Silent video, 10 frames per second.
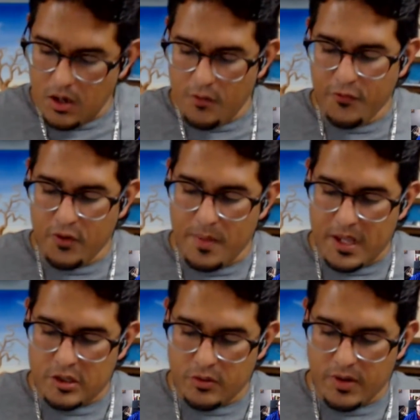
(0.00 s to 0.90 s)
of
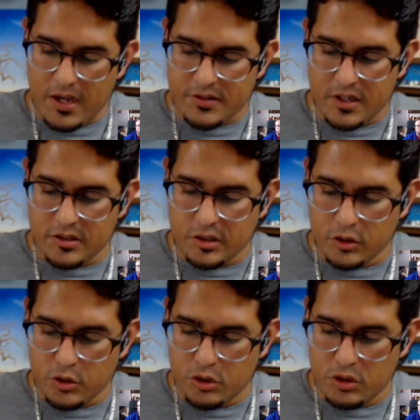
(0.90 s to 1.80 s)
Freemasonry as an
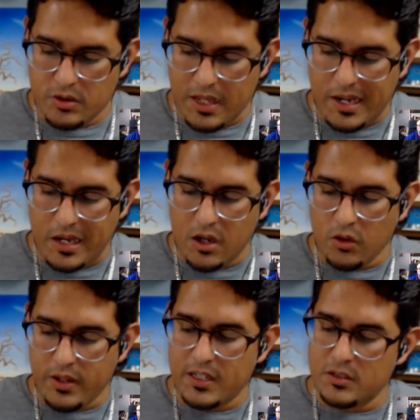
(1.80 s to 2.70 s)
institution that
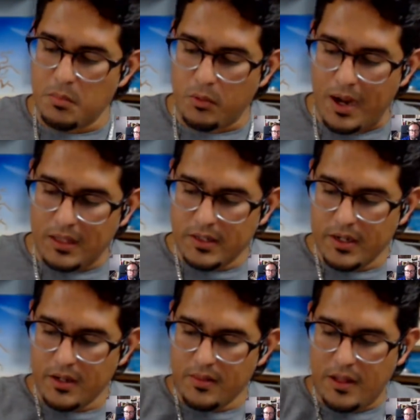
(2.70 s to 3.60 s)
inculcates morality,